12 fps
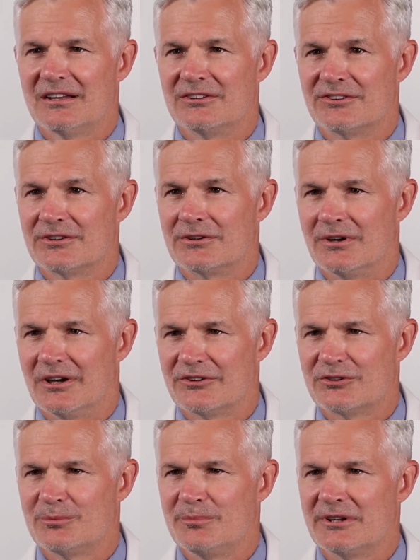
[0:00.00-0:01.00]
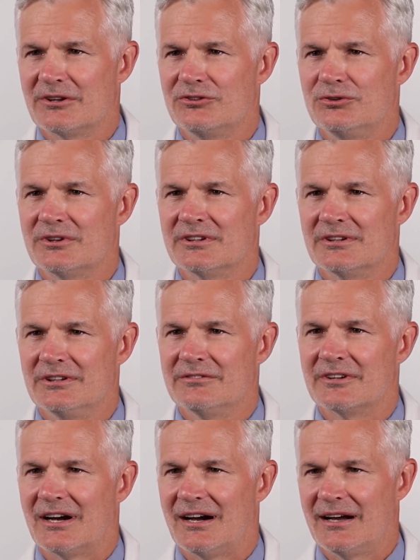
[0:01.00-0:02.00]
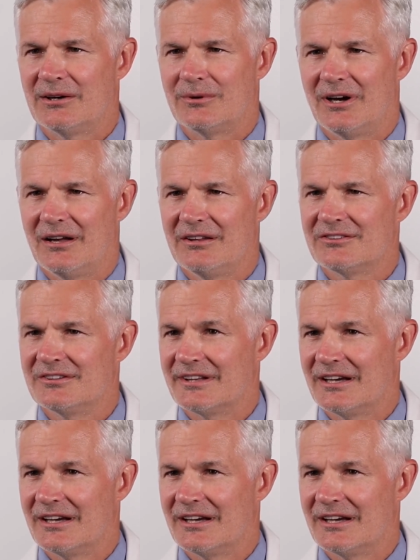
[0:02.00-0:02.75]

Consider us because you can live in a high-rise in